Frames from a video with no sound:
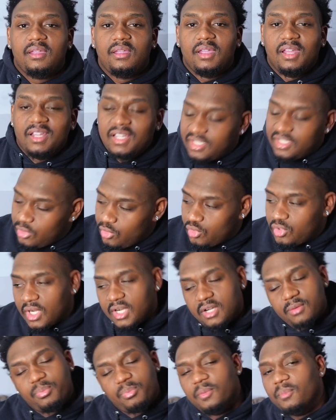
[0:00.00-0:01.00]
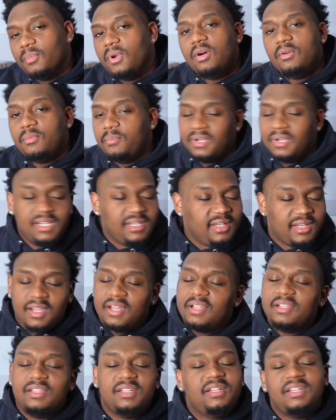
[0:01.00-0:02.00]
Unless you trying to promote. But
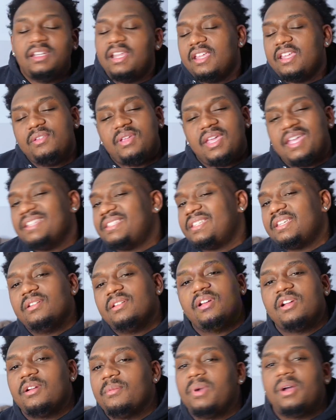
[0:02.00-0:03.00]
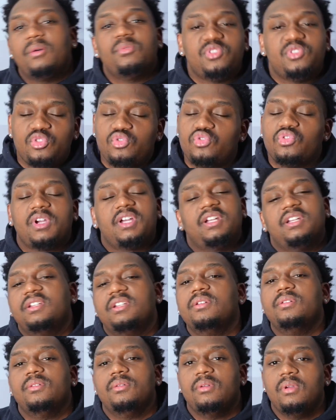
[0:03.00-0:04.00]
other than that, you can't tell everybody what you trying to
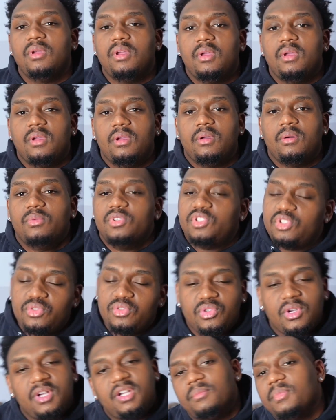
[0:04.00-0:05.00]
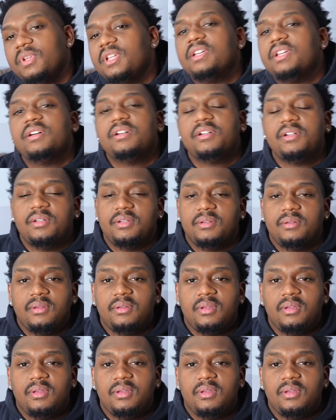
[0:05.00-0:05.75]
do. What you trying to become.